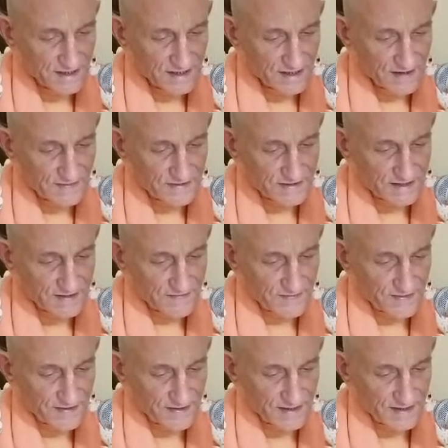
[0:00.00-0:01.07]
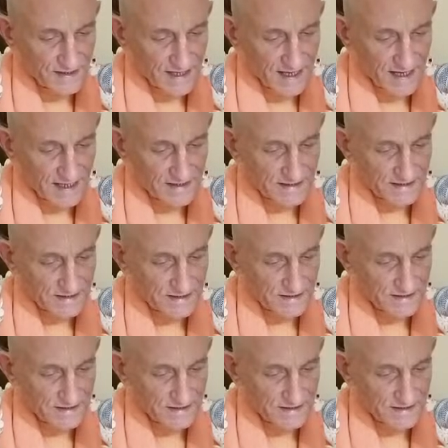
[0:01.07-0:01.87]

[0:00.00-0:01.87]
of sinful acts,